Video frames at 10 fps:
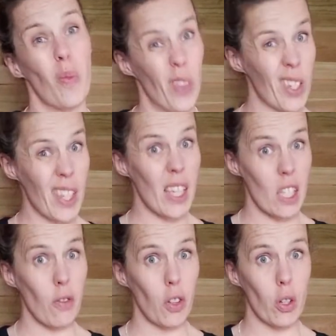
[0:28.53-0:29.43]
that's
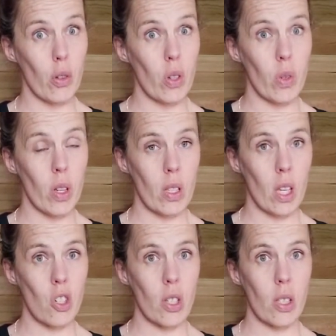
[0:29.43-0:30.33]
easy for you to
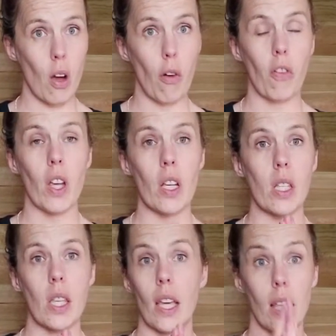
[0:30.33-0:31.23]
assess yourself,
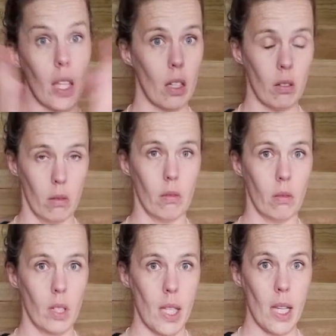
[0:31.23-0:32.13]
is either
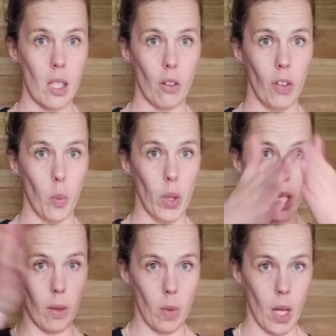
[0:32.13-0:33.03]
set yourself up with
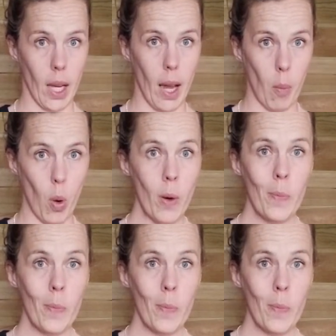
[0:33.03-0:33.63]
a camera,